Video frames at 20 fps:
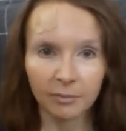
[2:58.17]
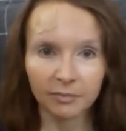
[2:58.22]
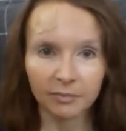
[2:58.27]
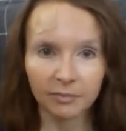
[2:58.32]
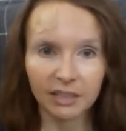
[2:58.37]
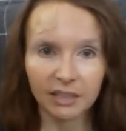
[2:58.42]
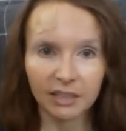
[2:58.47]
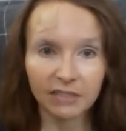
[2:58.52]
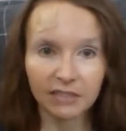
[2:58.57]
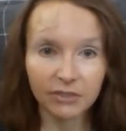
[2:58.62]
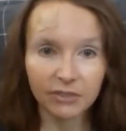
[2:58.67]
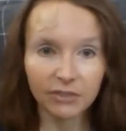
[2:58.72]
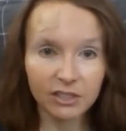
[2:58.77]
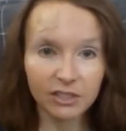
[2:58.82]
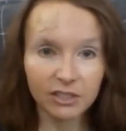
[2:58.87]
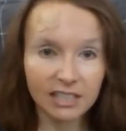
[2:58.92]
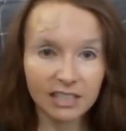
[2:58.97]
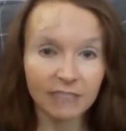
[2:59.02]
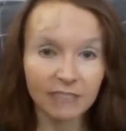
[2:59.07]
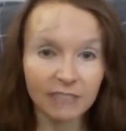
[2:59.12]
He
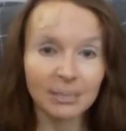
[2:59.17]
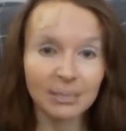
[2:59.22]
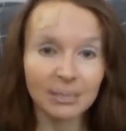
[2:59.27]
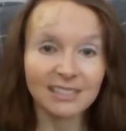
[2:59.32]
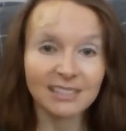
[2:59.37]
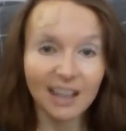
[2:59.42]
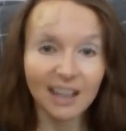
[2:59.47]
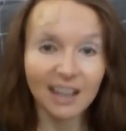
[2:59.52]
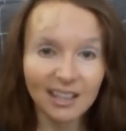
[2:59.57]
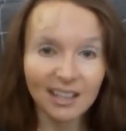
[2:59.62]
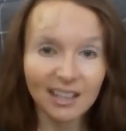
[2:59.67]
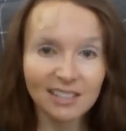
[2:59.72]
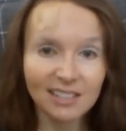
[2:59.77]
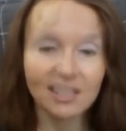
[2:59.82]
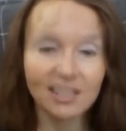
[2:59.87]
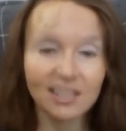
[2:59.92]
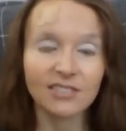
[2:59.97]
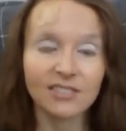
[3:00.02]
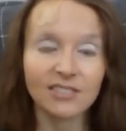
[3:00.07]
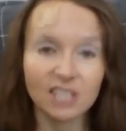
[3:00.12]
first gave me tons
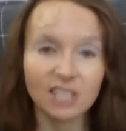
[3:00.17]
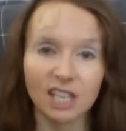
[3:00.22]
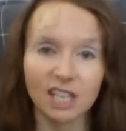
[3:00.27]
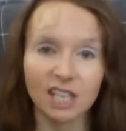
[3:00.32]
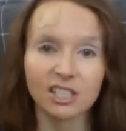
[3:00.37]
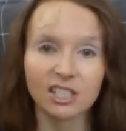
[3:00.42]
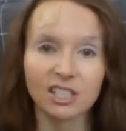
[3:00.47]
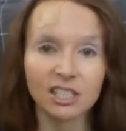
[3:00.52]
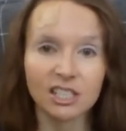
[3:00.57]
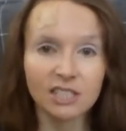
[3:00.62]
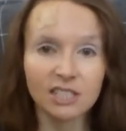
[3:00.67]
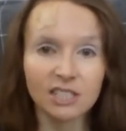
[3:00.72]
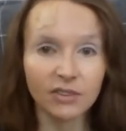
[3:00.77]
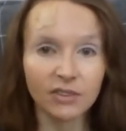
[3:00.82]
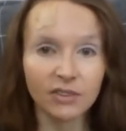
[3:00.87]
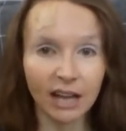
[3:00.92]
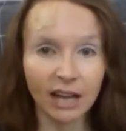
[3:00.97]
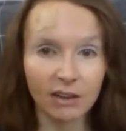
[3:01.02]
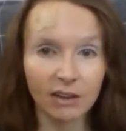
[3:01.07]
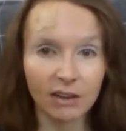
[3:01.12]
of suggestions for
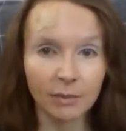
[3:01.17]
how to